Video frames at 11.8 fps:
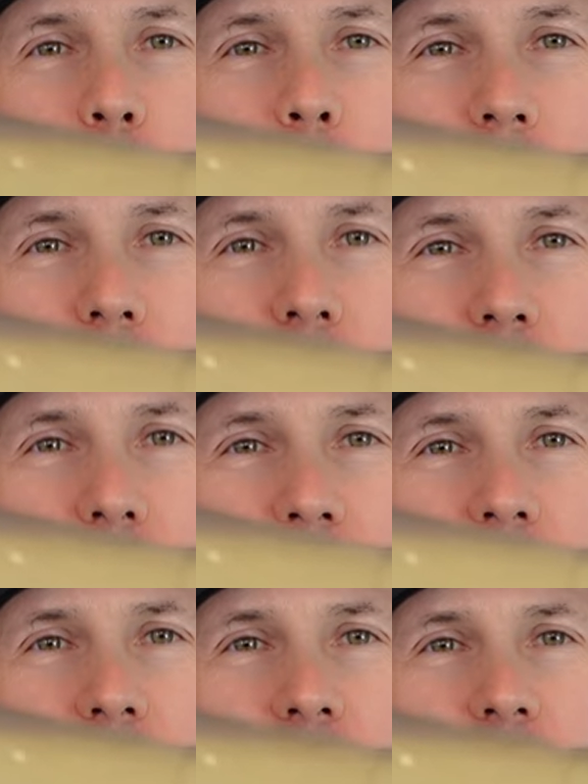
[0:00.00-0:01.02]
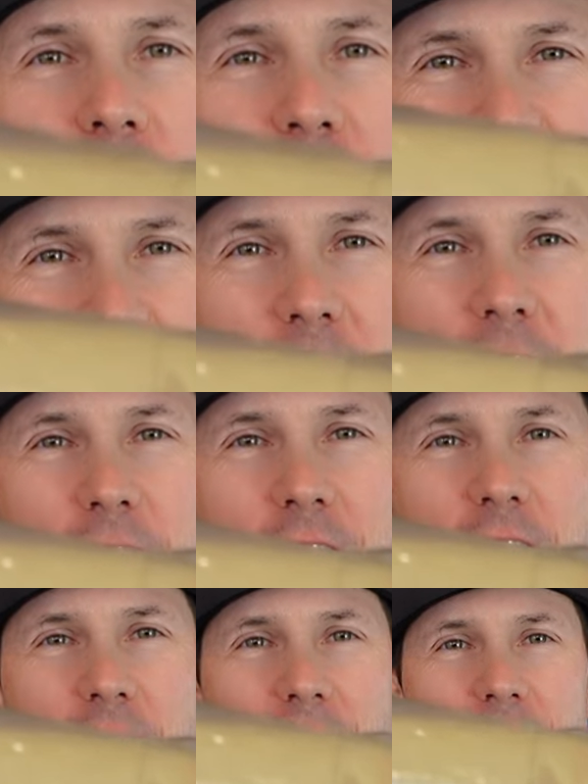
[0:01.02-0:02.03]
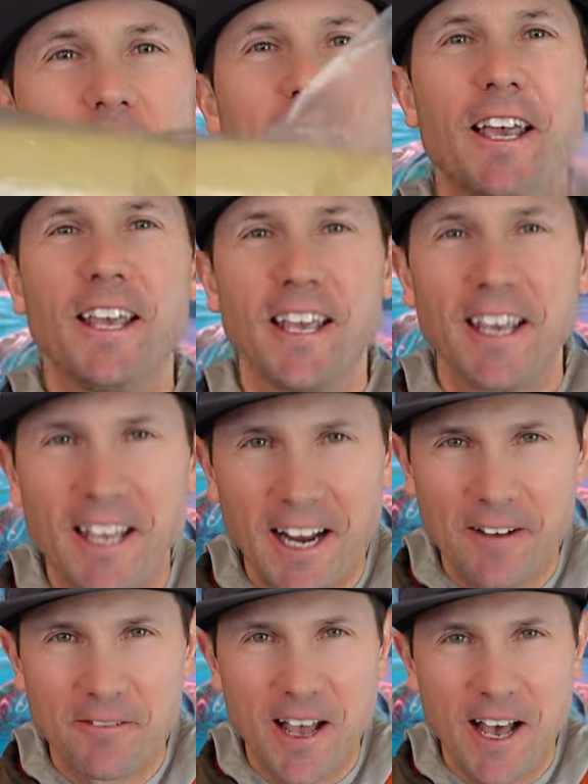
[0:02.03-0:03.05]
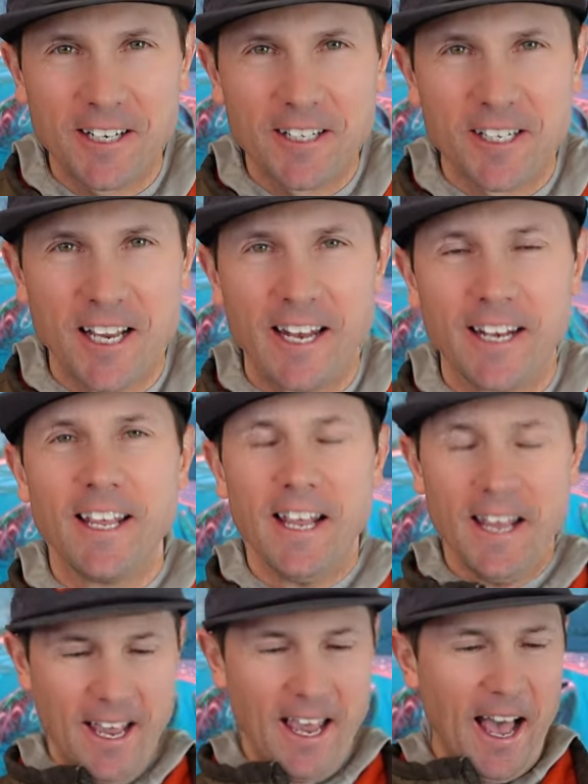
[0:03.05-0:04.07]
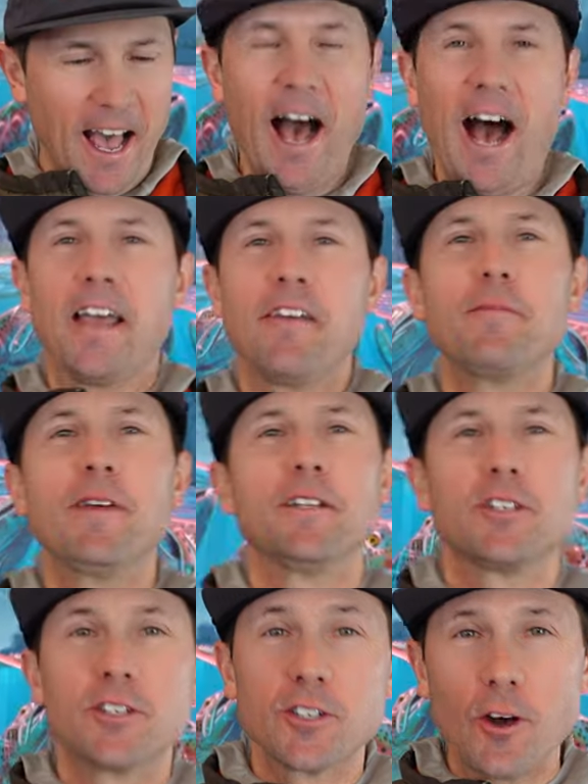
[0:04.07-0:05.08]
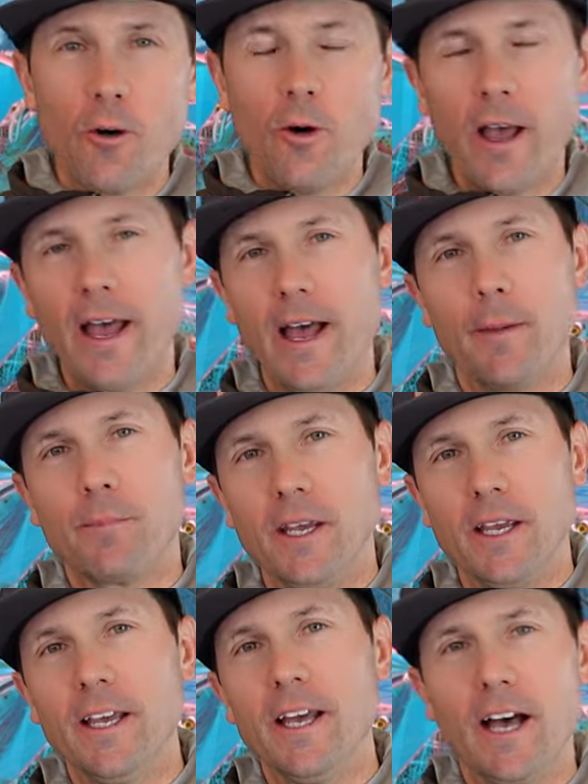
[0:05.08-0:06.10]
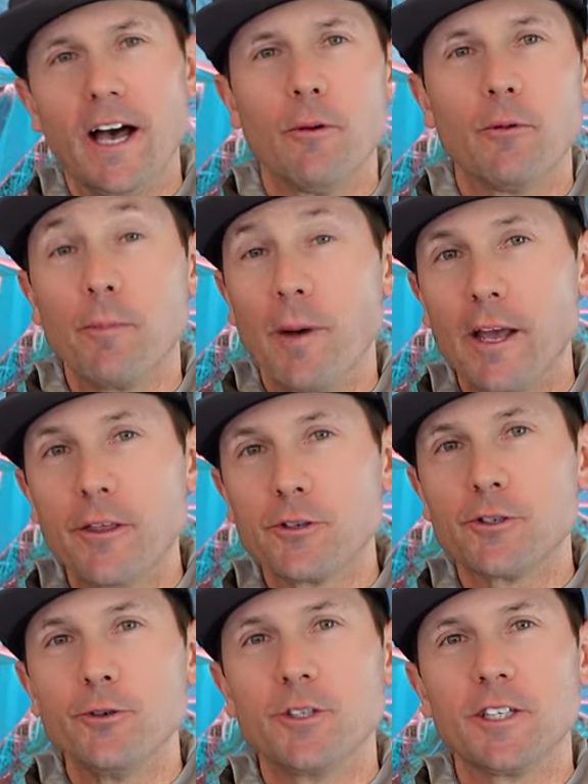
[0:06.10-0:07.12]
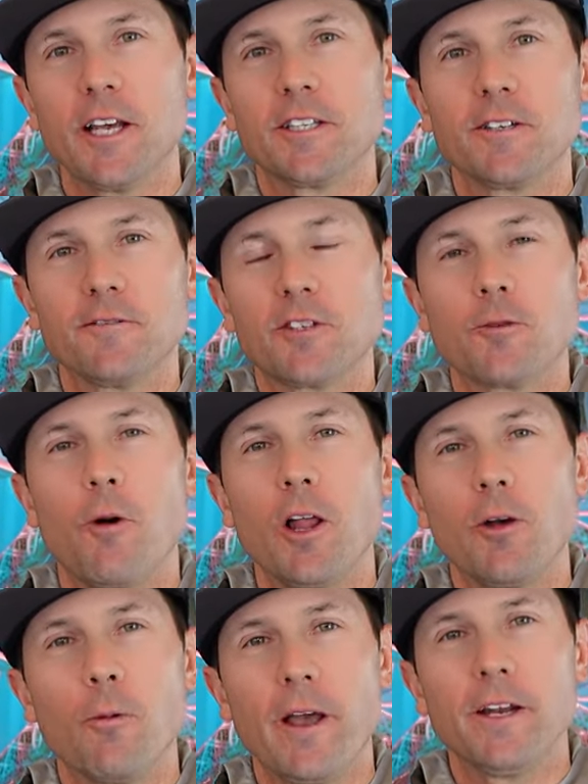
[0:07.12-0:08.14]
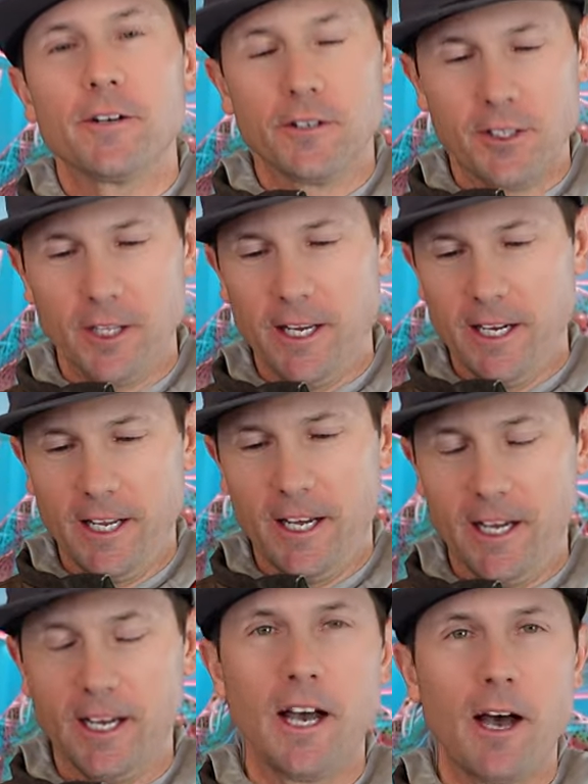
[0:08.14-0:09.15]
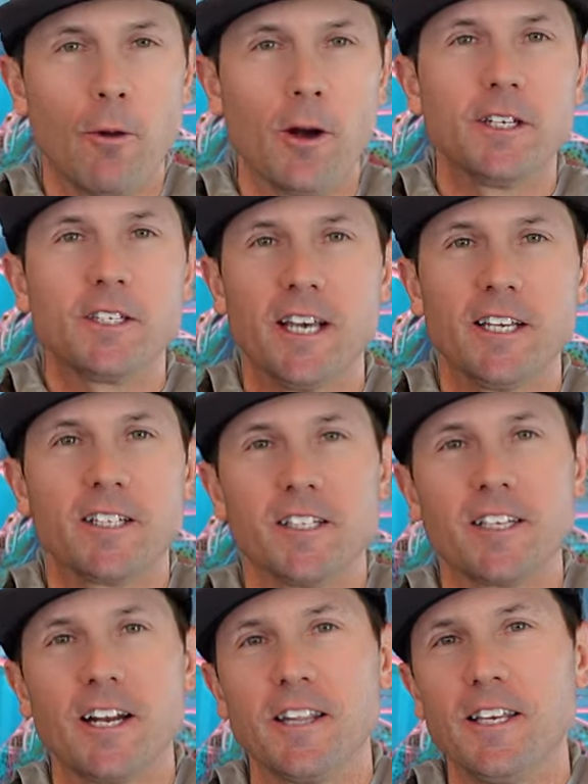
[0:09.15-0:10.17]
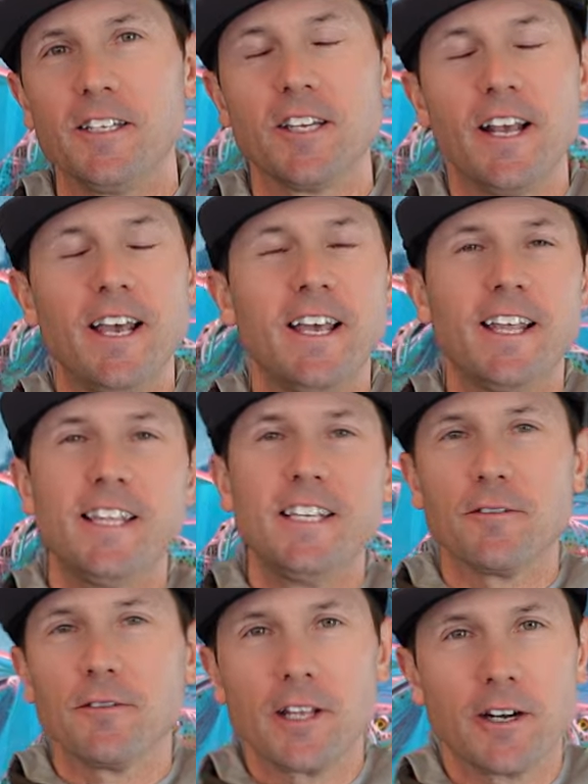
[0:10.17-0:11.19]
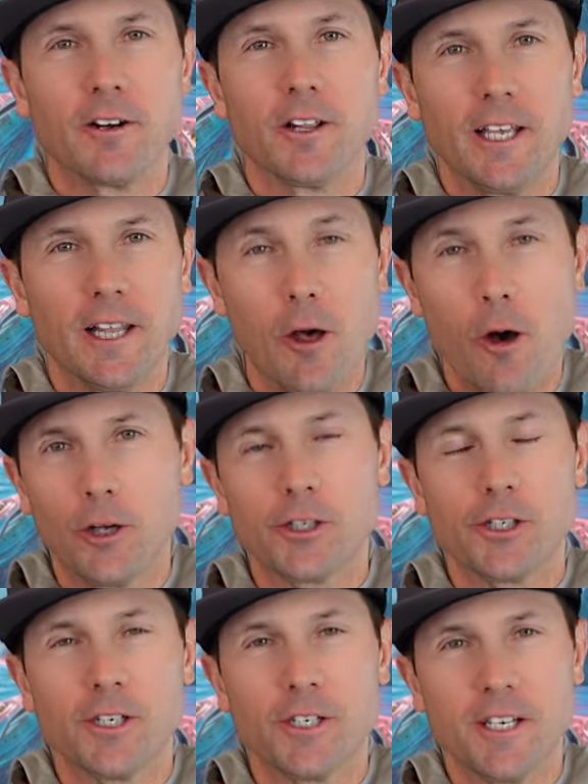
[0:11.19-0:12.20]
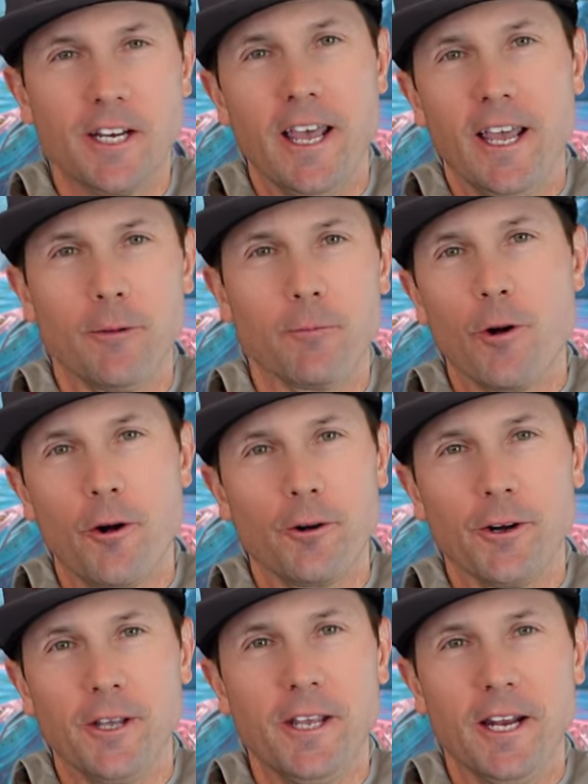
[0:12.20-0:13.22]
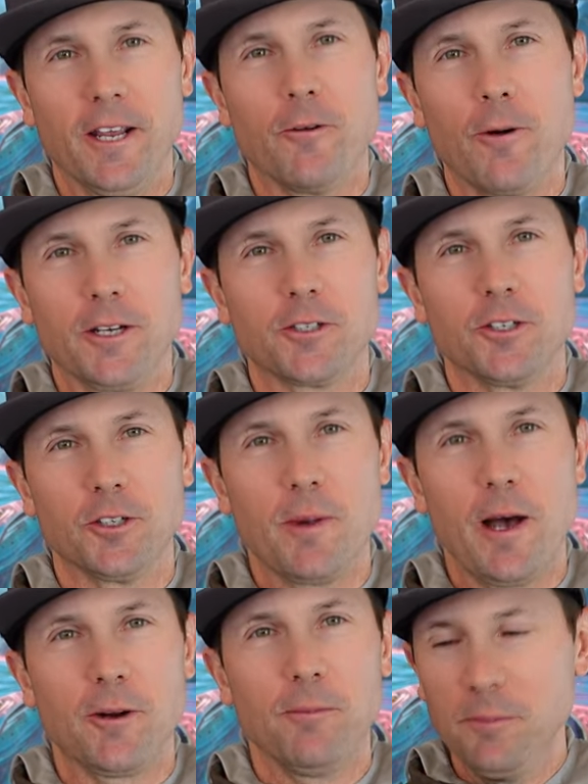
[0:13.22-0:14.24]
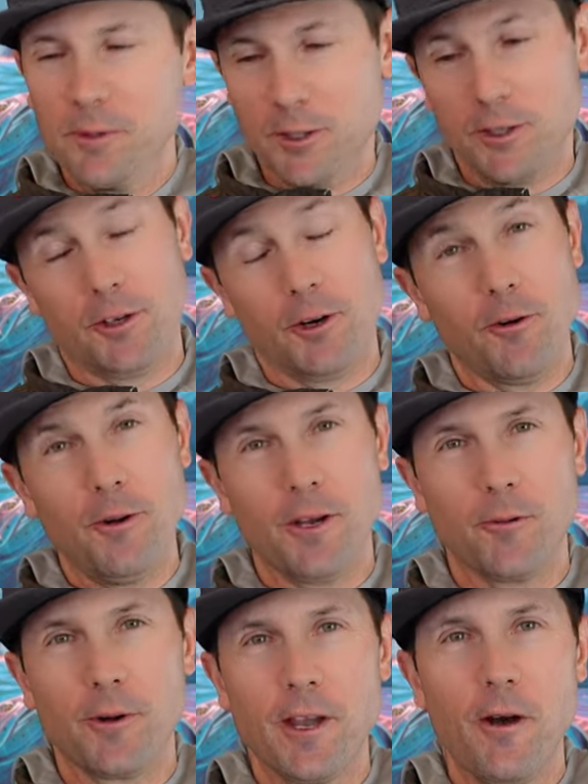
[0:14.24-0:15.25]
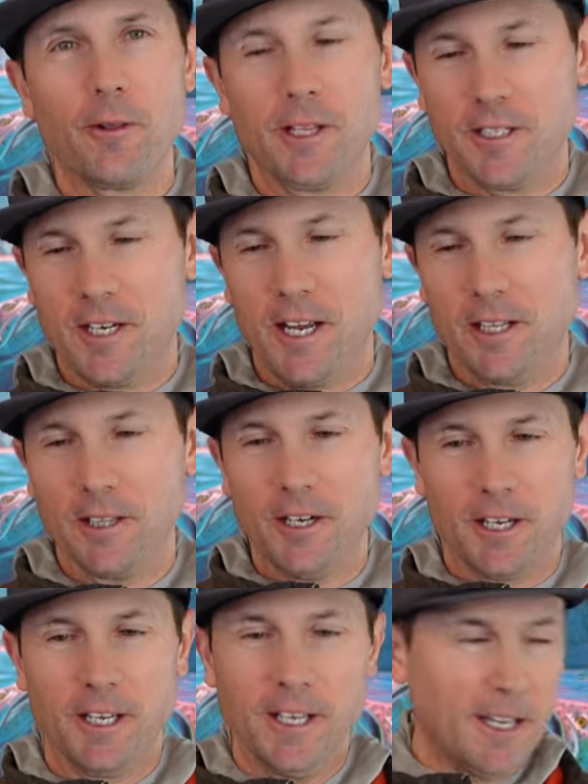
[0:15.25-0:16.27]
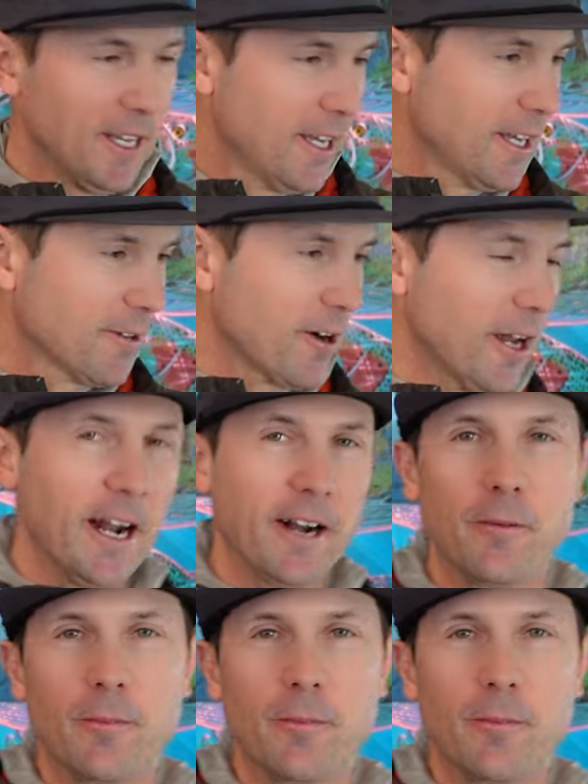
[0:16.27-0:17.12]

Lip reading: Wader, just out today, and I've got a set. I've been so happy with my other two sets of Skwala waders that I wanted to test a set of these. These have literally launched today, and we're already getting questions about them. So here we go. Let's take a look right out of the